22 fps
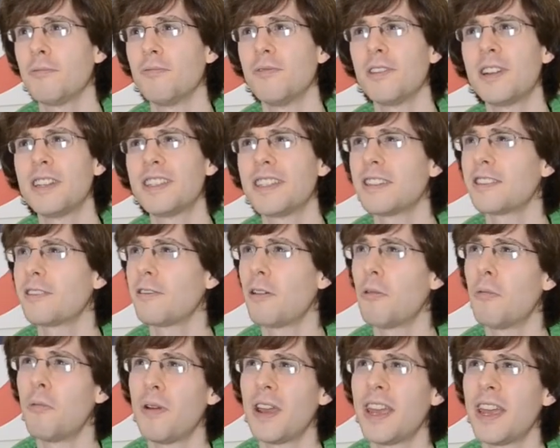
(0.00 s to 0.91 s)
really says a
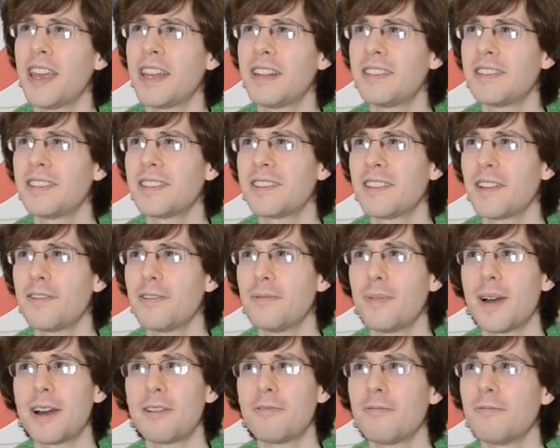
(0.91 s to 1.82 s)
lot of weird stuff
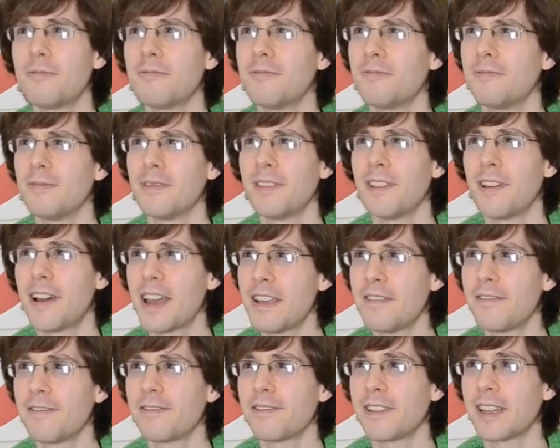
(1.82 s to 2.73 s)
about
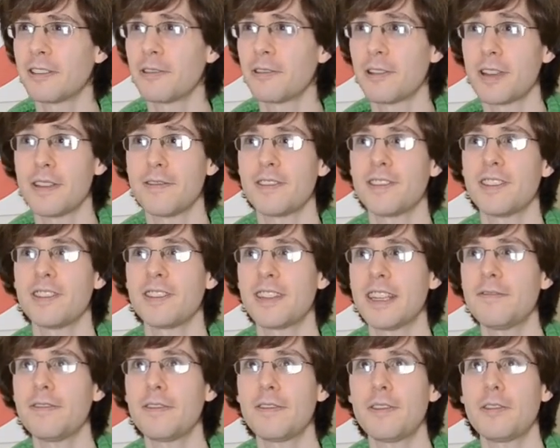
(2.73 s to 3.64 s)
life, like not even
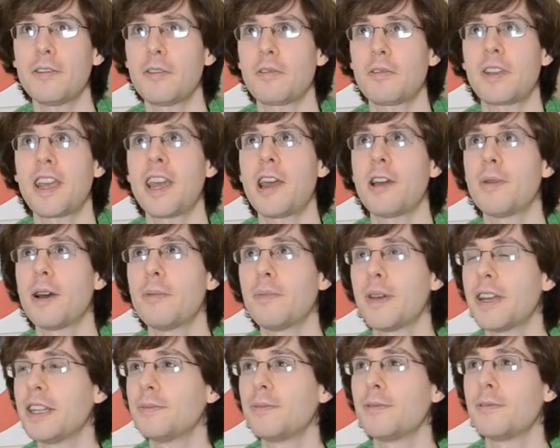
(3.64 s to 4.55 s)
if you don't care about
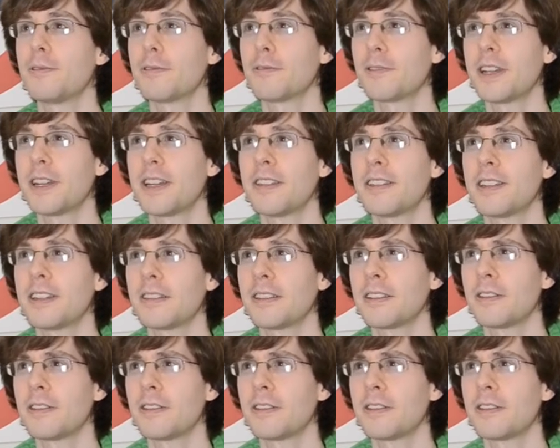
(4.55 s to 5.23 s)
baseball or anything,